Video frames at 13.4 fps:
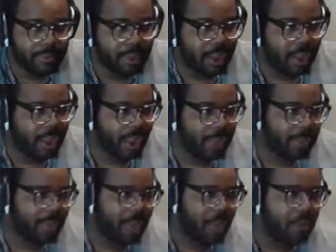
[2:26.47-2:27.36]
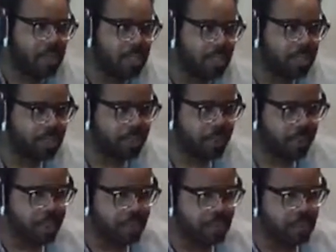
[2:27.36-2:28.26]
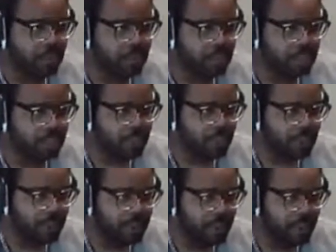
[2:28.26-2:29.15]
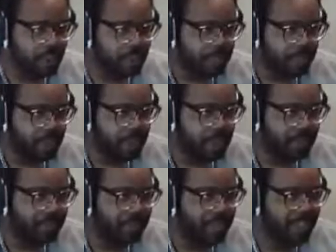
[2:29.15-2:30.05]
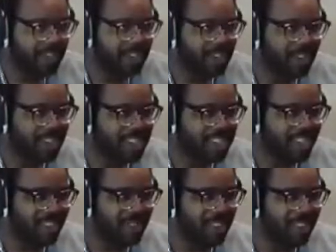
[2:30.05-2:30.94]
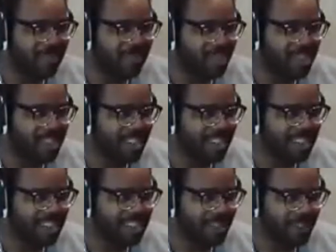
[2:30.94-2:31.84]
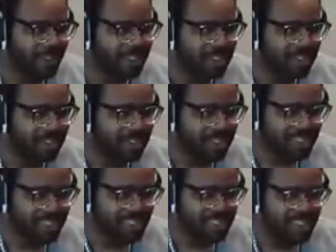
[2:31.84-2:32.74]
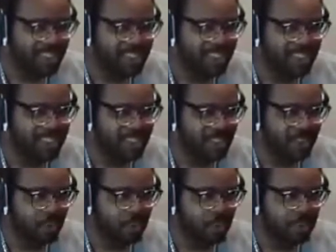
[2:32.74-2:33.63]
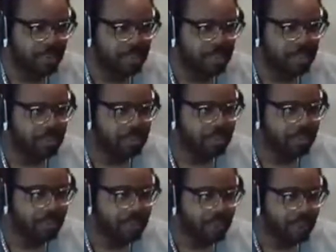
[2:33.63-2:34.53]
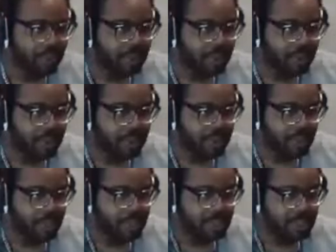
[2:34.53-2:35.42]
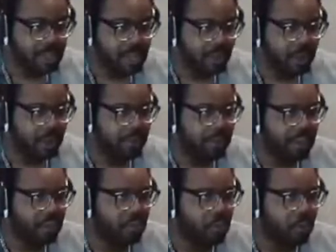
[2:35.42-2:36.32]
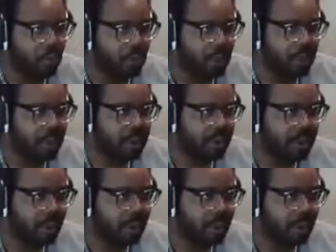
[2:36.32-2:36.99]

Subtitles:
That one's actually fairly difficult as well, but it does only save like 4 seconds compared to just taking the intended warp too. So now here we've got Crow 1.